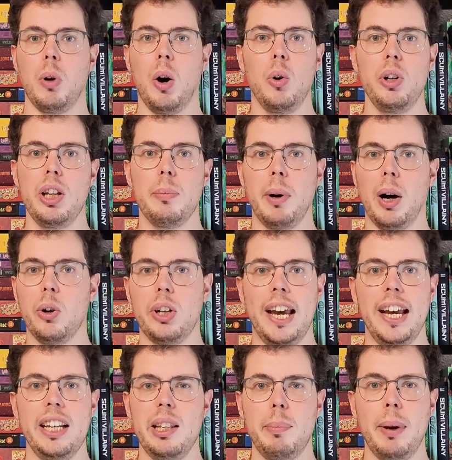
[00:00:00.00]
only about
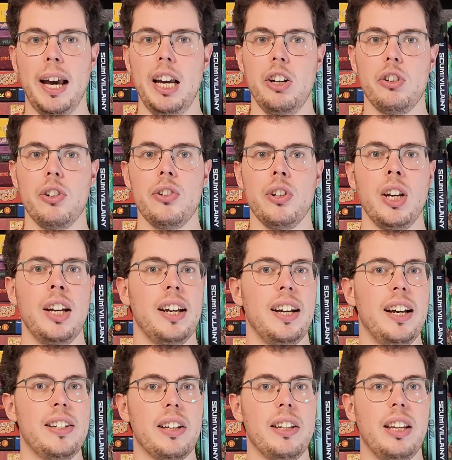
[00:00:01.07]
80 pages,
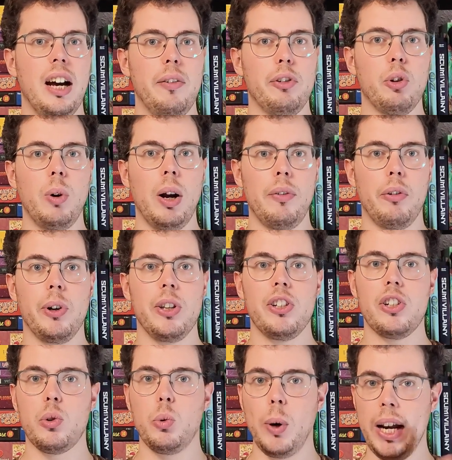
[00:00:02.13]
is enough to reference
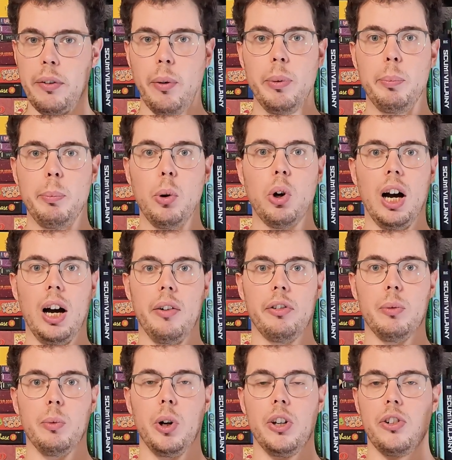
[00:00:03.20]
straight from the book
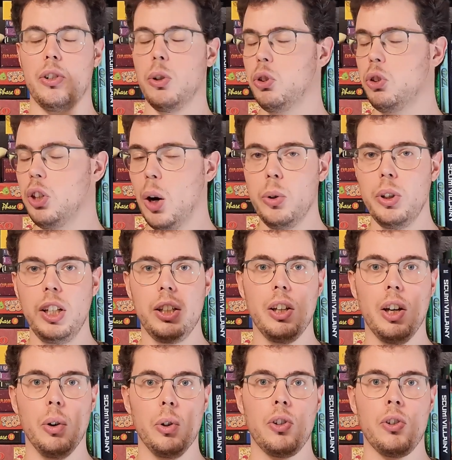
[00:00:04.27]
afterwards. You don't need
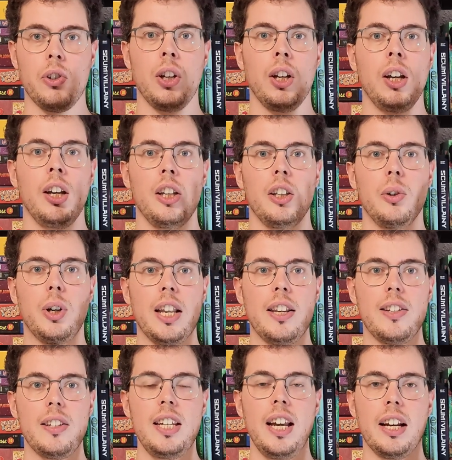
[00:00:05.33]
notes. You can
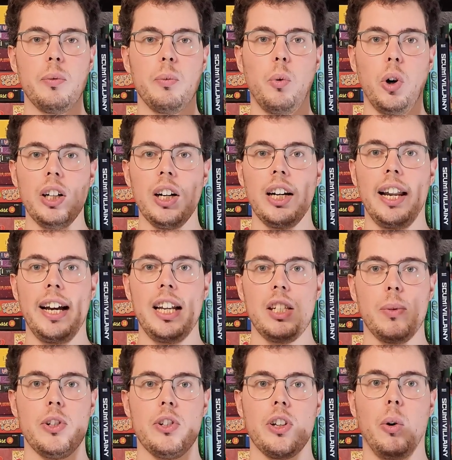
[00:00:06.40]
see at one glance
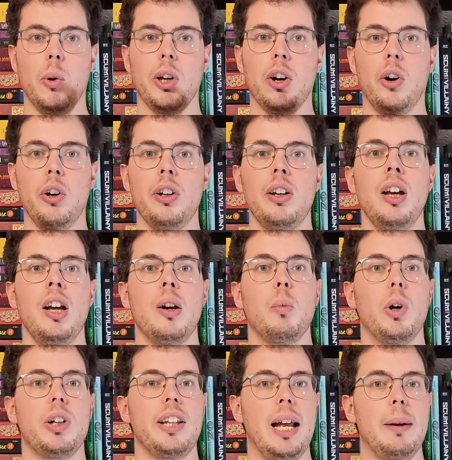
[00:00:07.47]
what's going on,
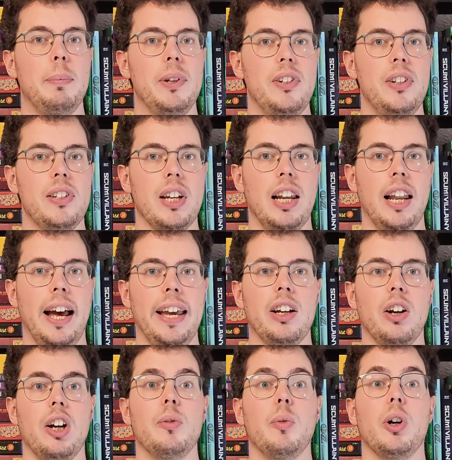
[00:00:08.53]
what the NPCs are like
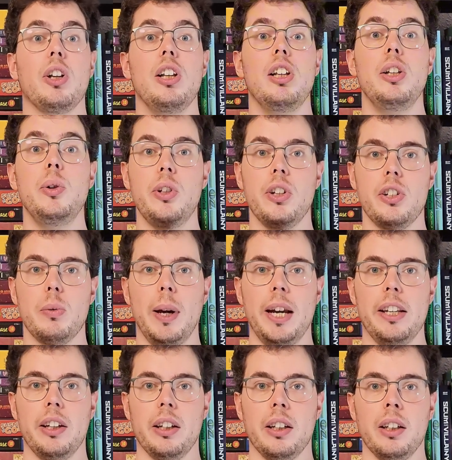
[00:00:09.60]
and what loot is
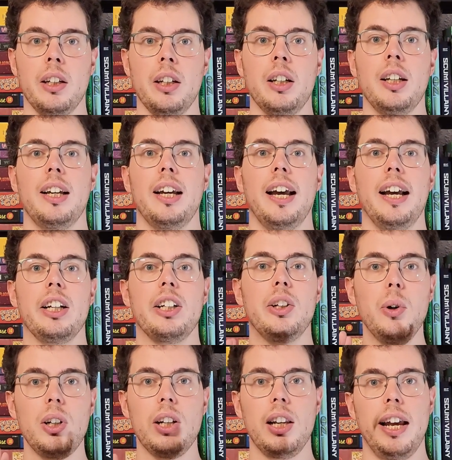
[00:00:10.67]
waiting. A
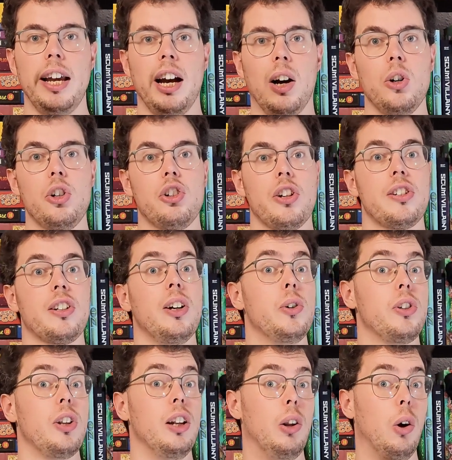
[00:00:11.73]
good layout just
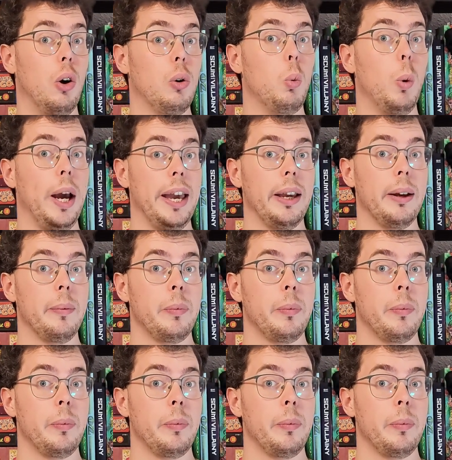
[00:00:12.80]
goes a long way.